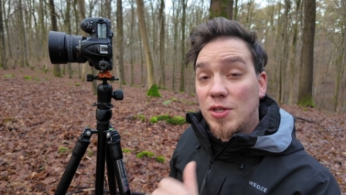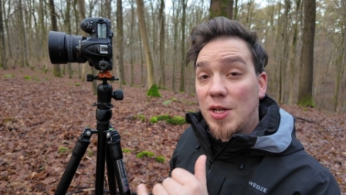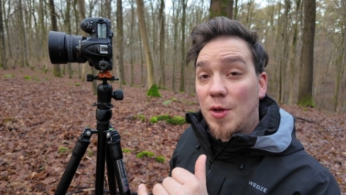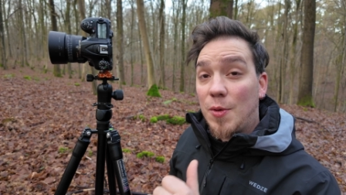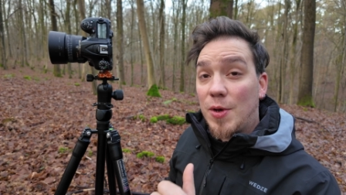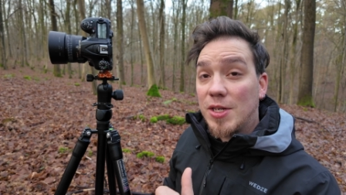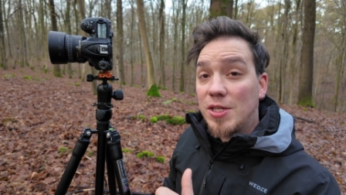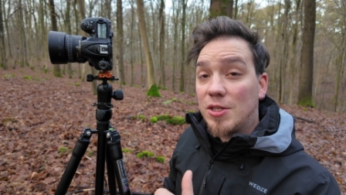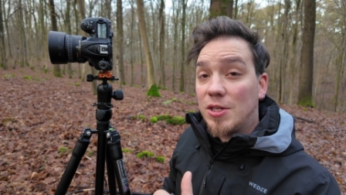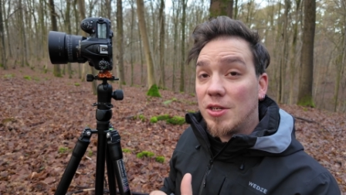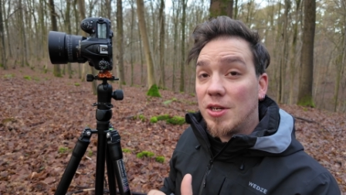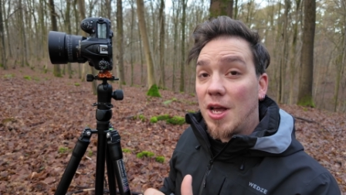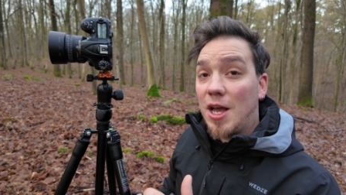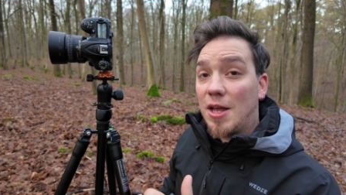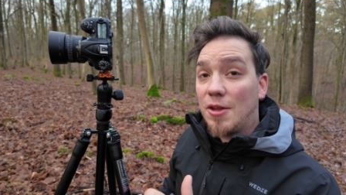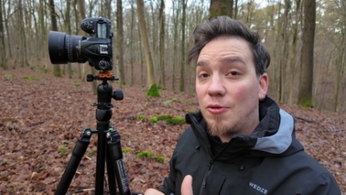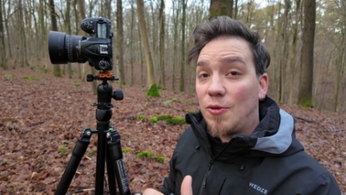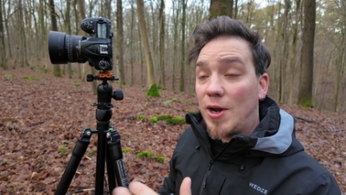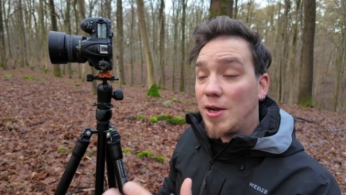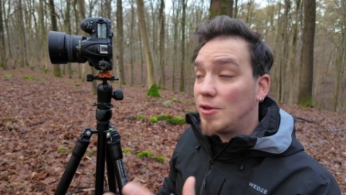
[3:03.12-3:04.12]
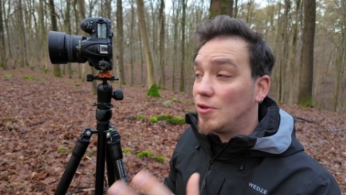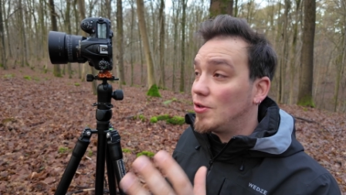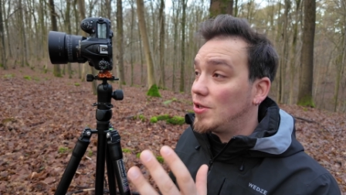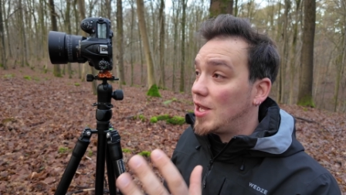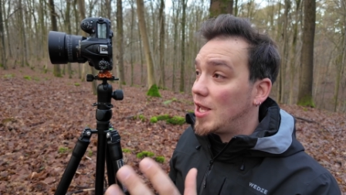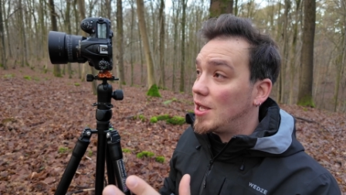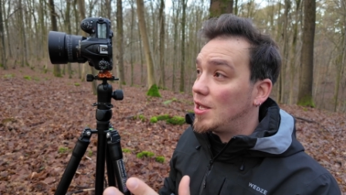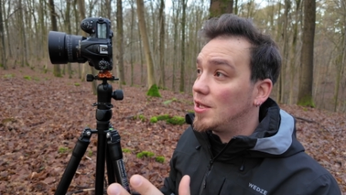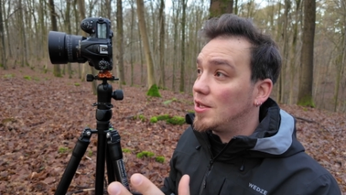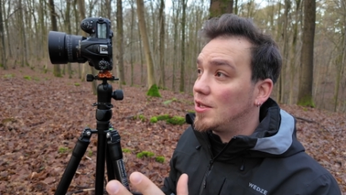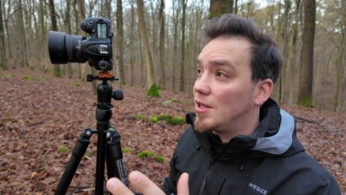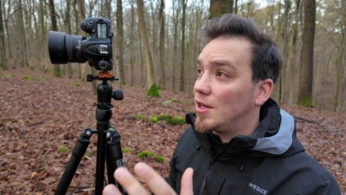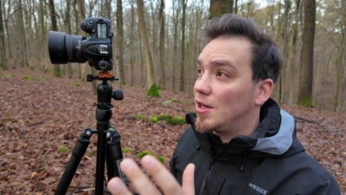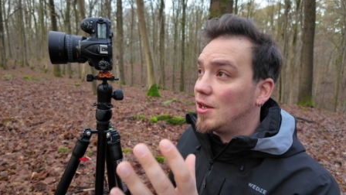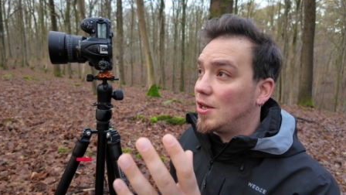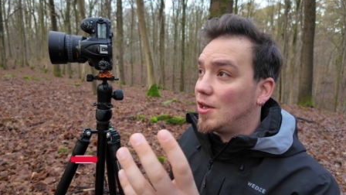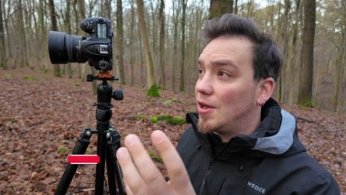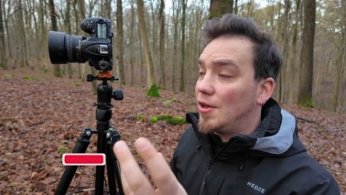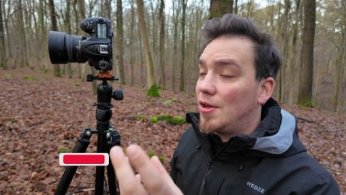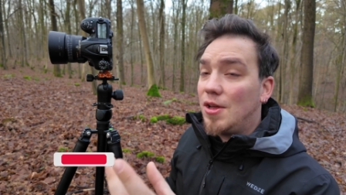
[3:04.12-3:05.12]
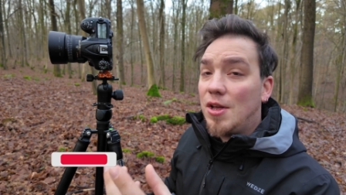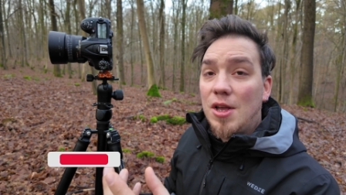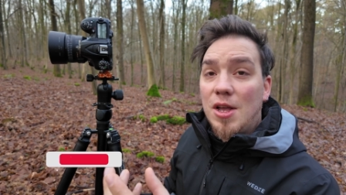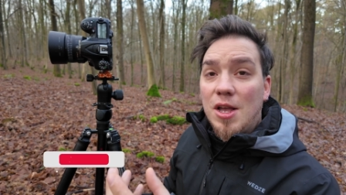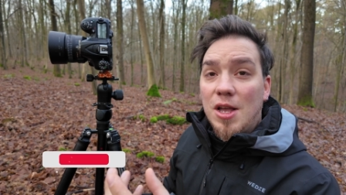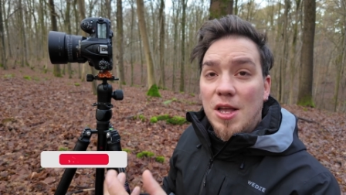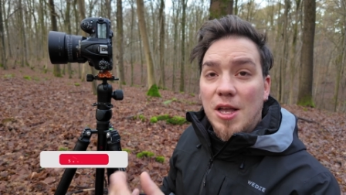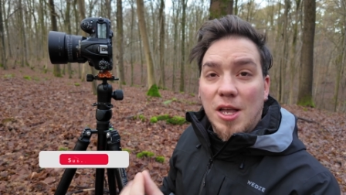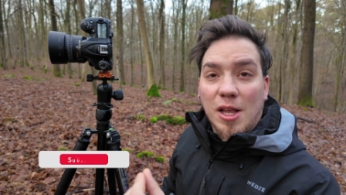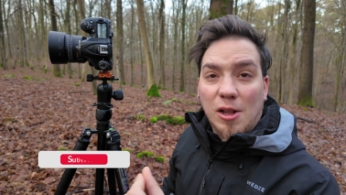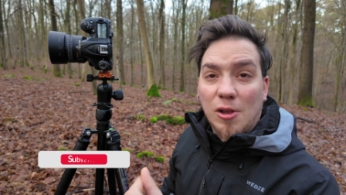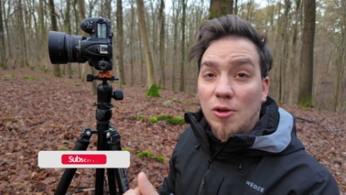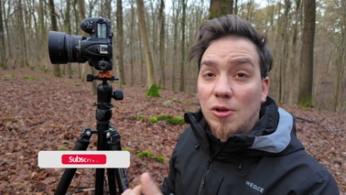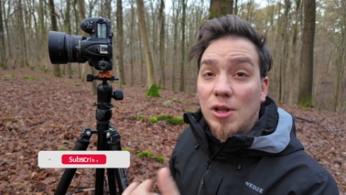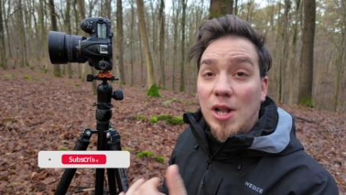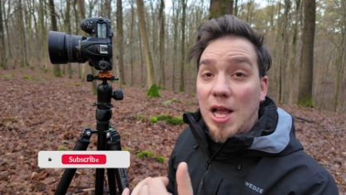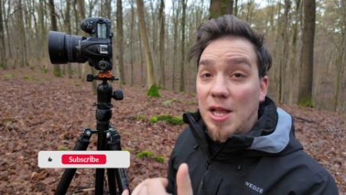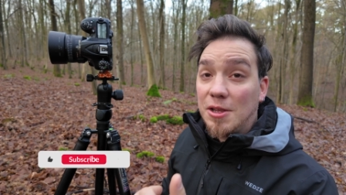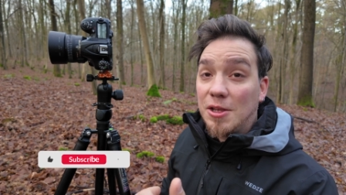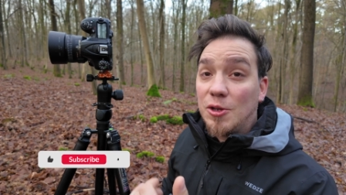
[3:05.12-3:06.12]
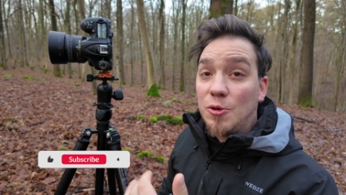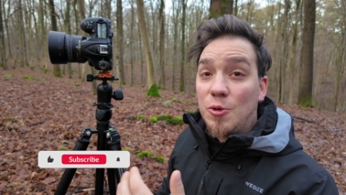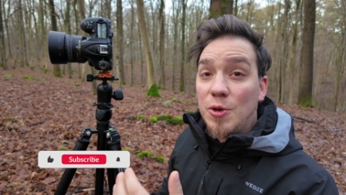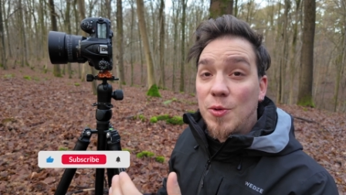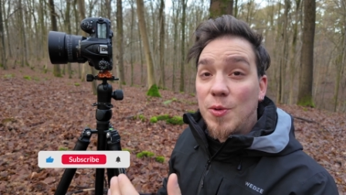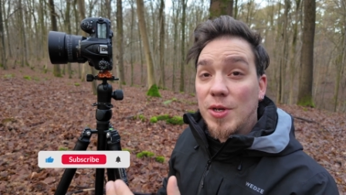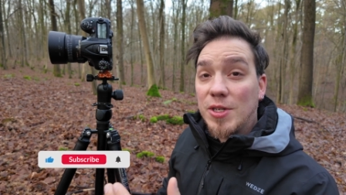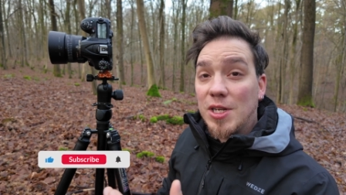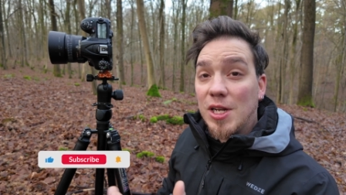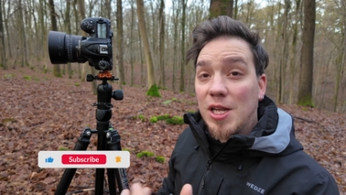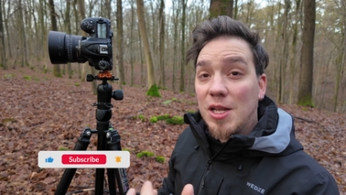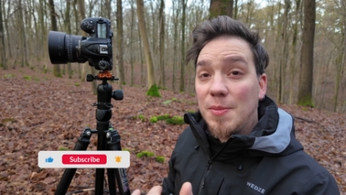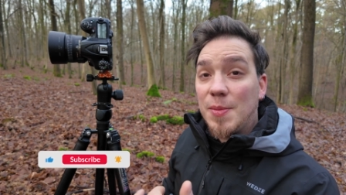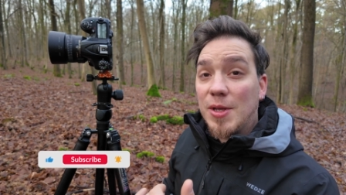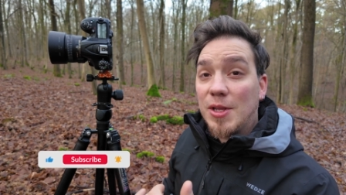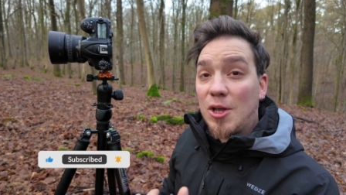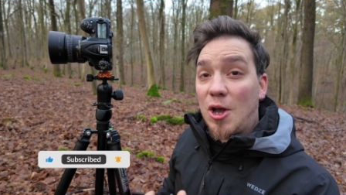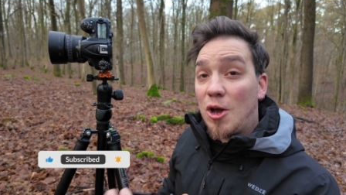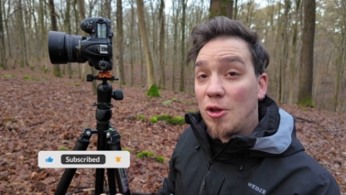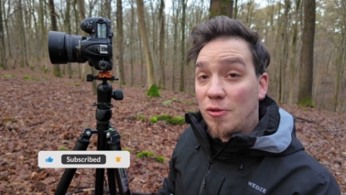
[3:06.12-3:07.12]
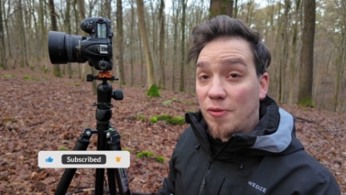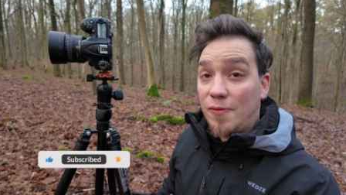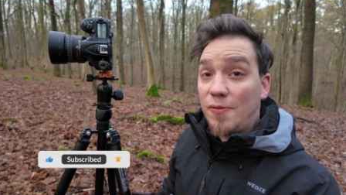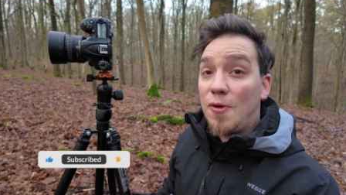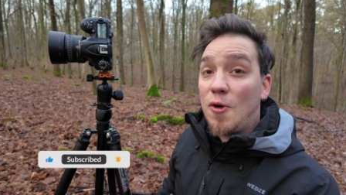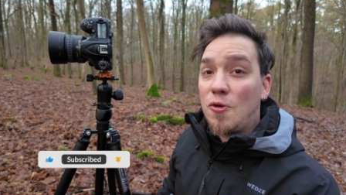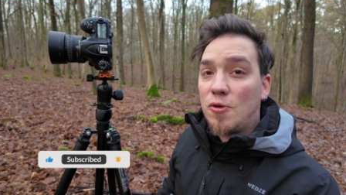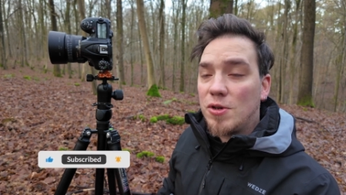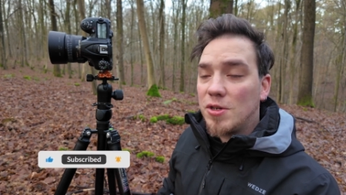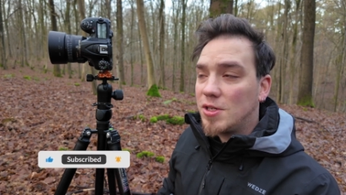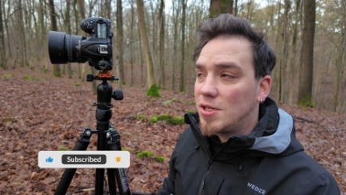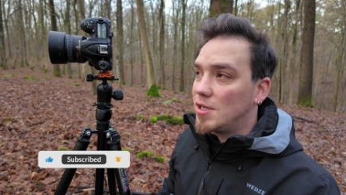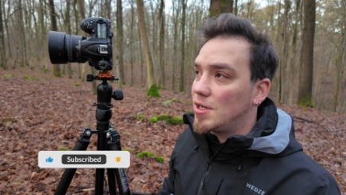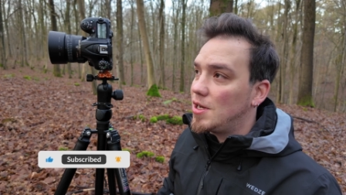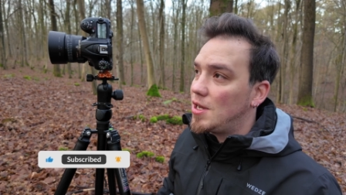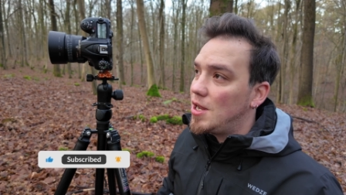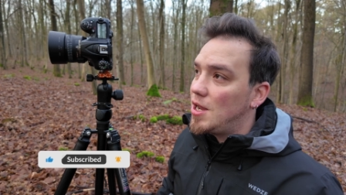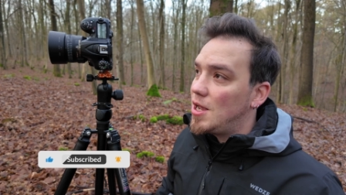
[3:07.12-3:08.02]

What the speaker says: that I was trying to take, it looked like the tree was a little bit out of focus,